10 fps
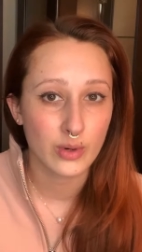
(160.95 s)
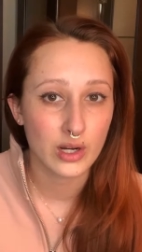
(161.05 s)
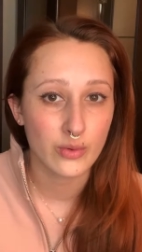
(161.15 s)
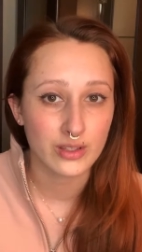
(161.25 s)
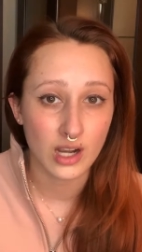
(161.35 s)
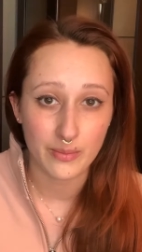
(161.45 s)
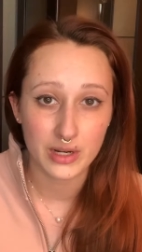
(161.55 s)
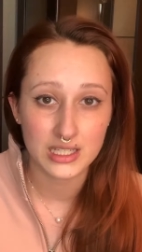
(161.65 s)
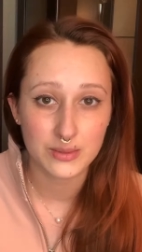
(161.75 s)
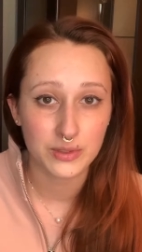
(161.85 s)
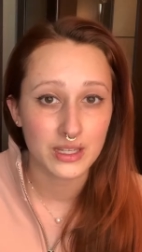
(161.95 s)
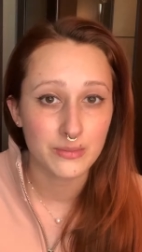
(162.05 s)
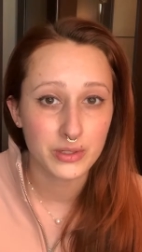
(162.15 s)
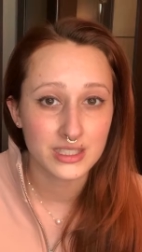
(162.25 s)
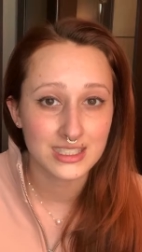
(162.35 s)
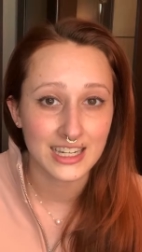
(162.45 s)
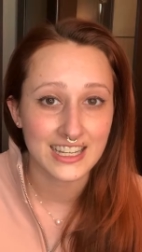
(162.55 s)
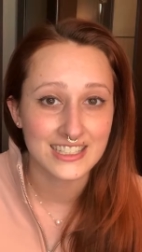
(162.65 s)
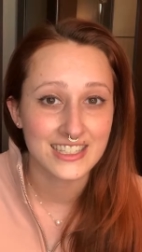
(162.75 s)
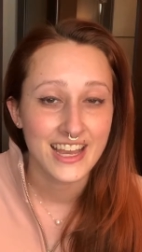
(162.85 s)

work with comprehensible input studies,